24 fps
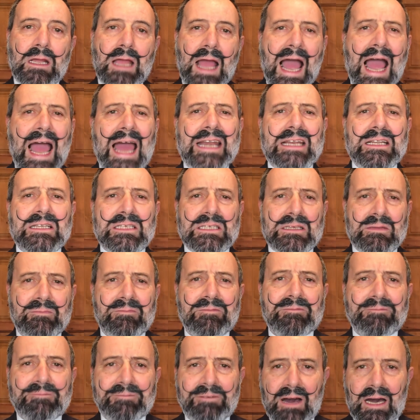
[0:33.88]
adding some
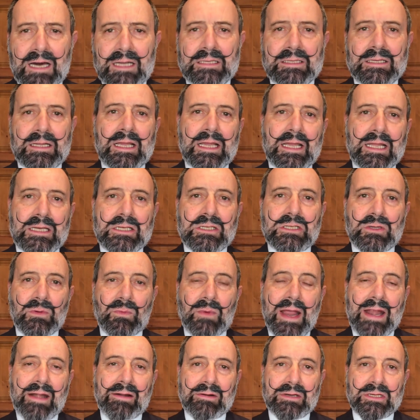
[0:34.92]
fun into
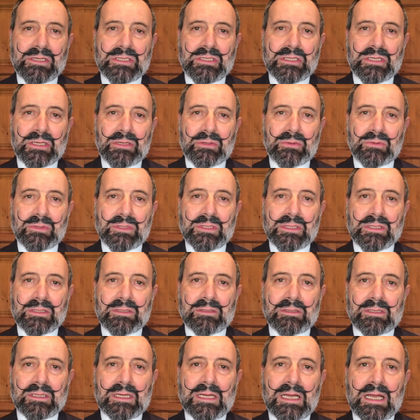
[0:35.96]
wearing a suit.
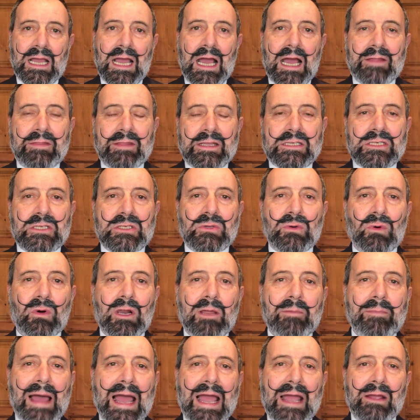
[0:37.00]
And this is all
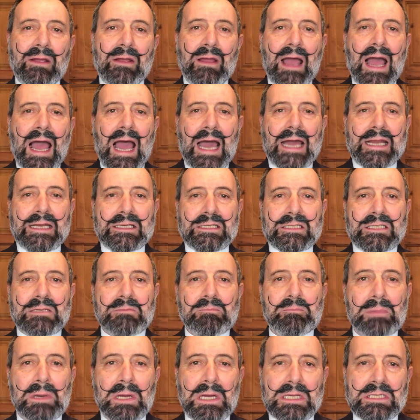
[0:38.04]
about adding some
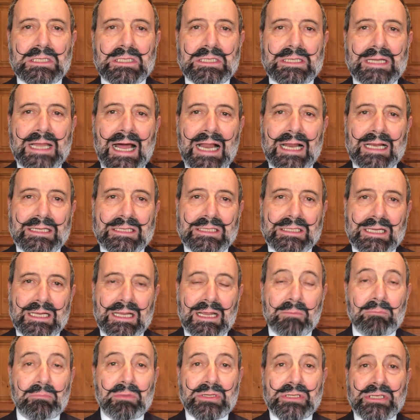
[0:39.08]
personality
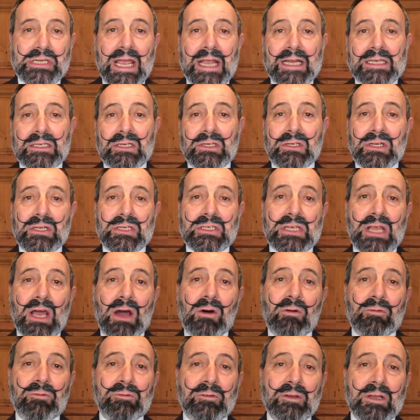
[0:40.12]
and projecting
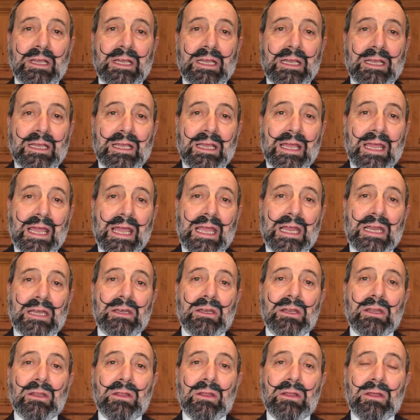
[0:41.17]
yourself
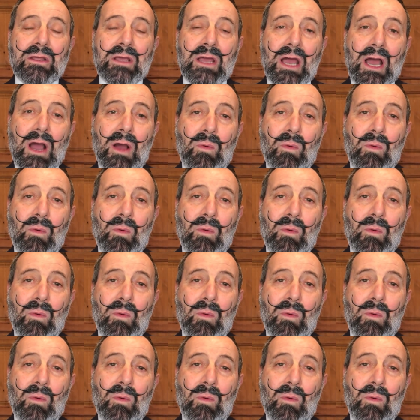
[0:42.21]
in a